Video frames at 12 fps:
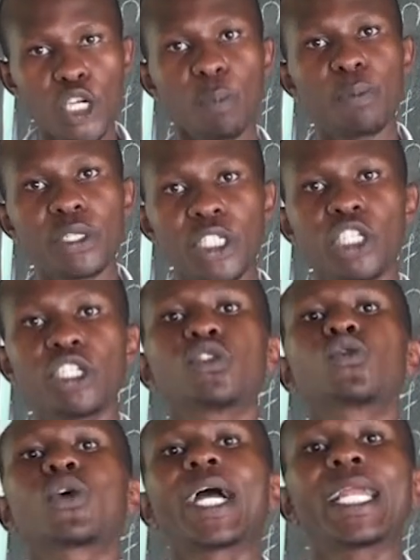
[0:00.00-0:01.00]
in
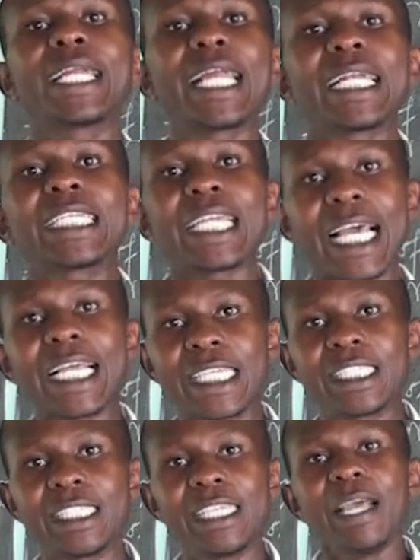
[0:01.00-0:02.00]
position to carry that
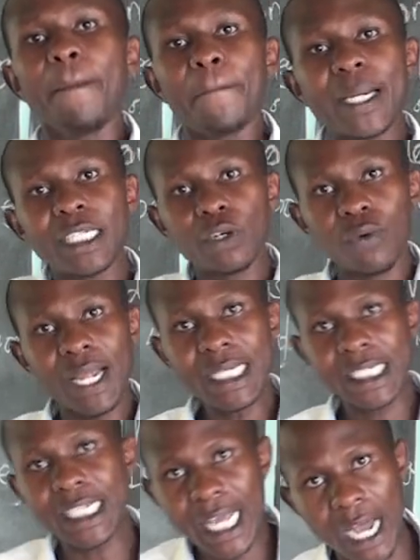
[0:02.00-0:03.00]
luggage. But
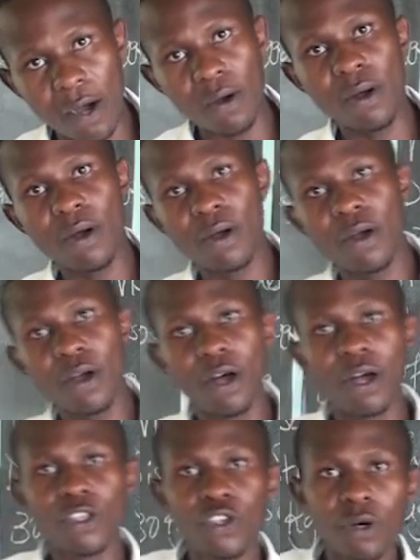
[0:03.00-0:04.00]
right now,
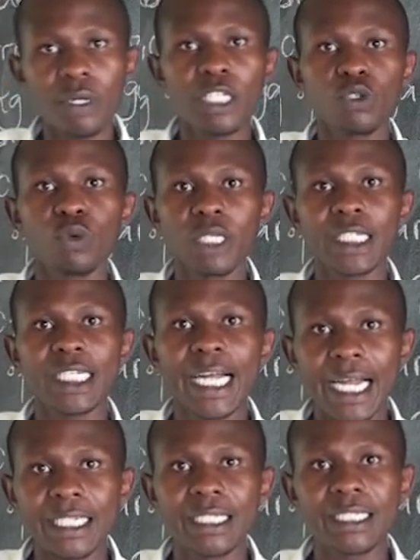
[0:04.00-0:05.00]
you who is
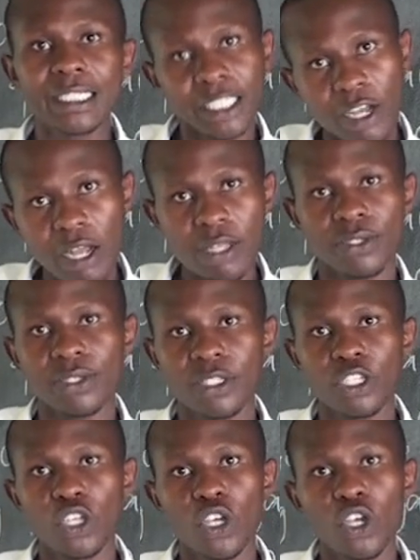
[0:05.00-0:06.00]
watching that
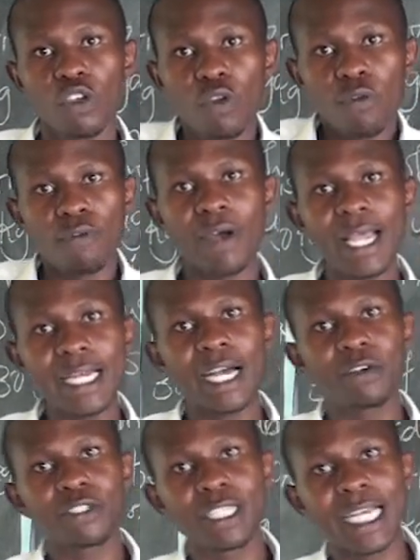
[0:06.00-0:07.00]
us, you'll
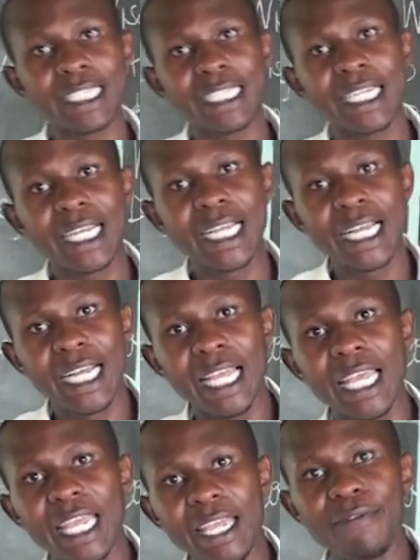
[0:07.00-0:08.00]
find out that
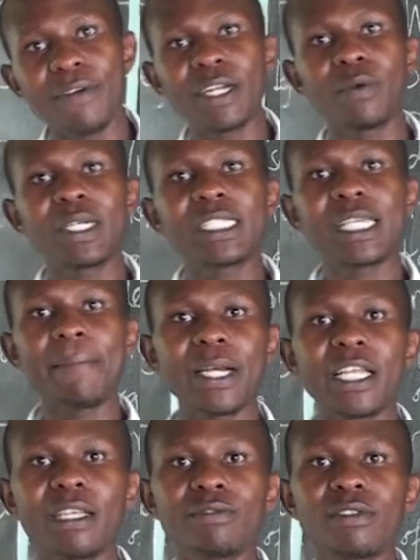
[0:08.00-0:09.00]
even when
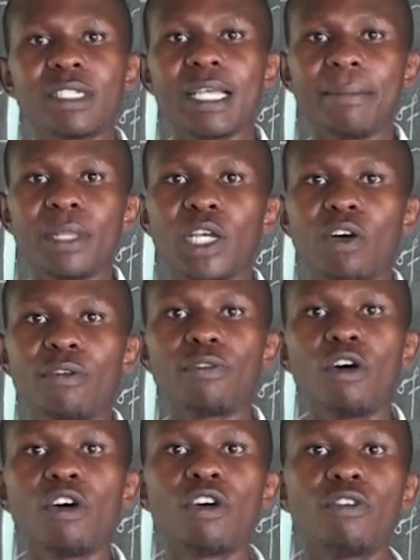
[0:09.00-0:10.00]
somebody gives you something
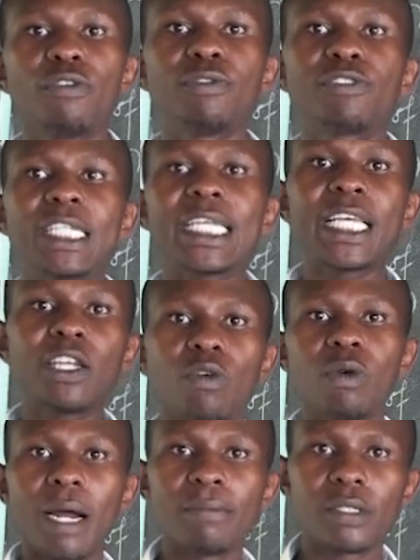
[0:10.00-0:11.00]
of 15
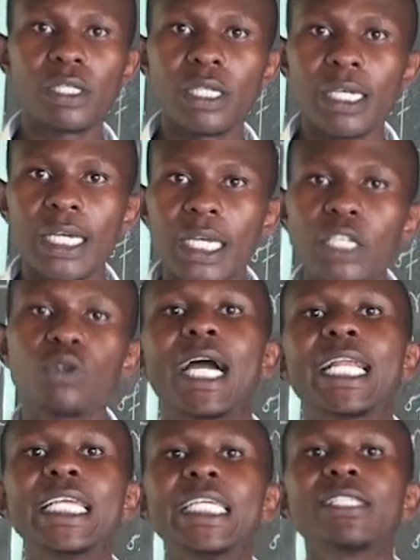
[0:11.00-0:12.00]
kilograms, you
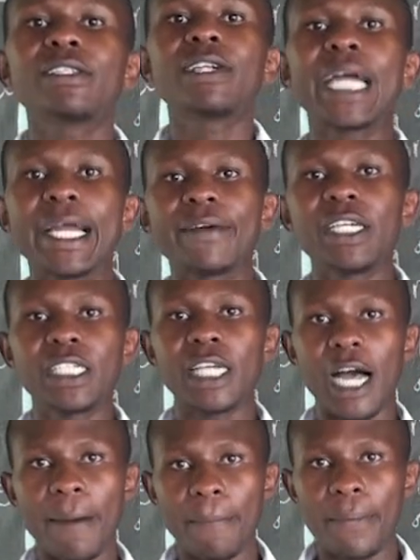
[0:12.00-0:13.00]
can easily carry
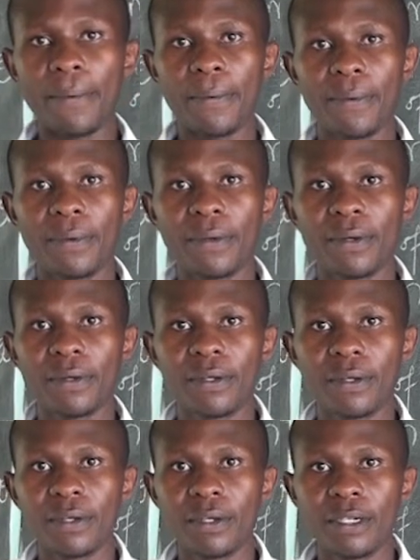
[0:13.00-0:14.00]
it up.
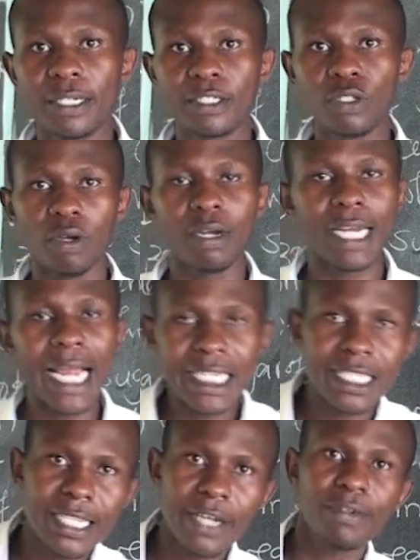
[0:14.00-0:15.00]
So
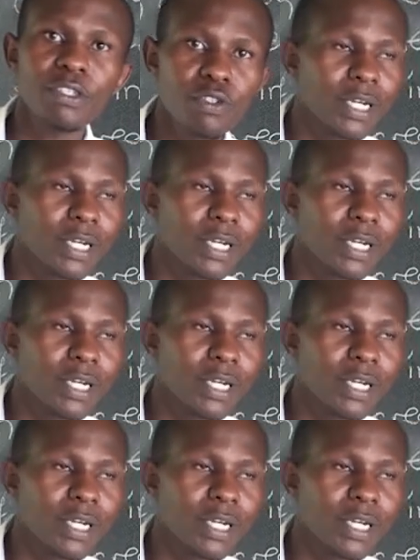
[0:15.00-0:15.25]
that is the